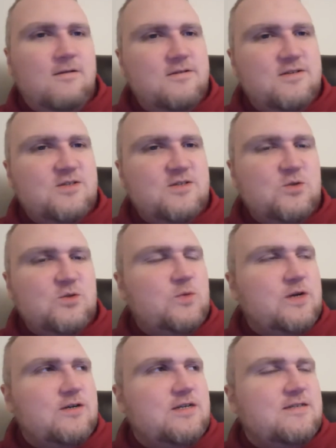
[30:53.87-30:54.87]
just the
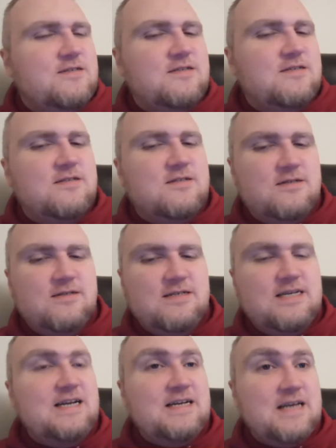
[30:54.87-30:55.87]
weirdness,
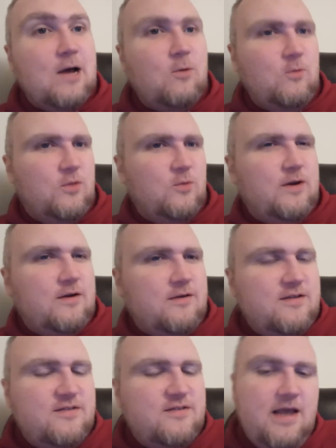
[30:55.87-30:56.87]
getting down with the
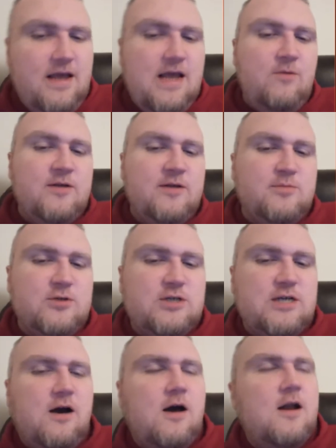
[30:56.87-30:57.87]
weirdness. Anyways,
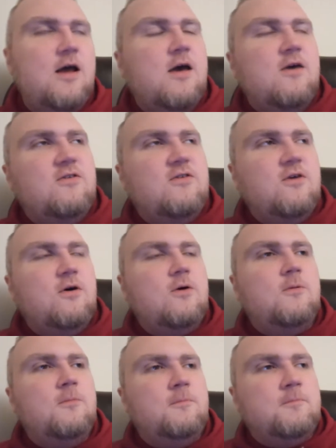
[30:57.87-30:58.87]
pushing on.
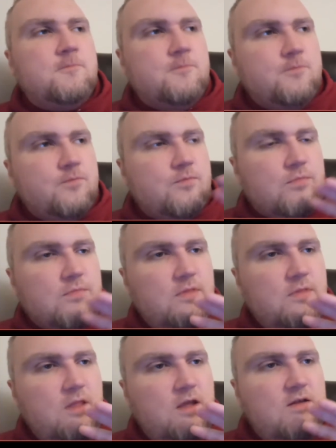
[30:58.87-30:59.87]
So
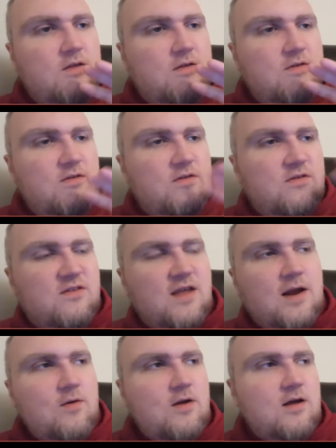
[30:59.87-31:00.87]

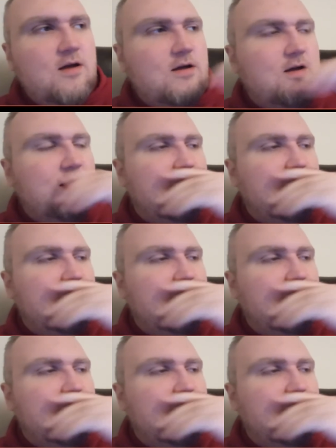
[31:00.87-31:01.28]
Sarah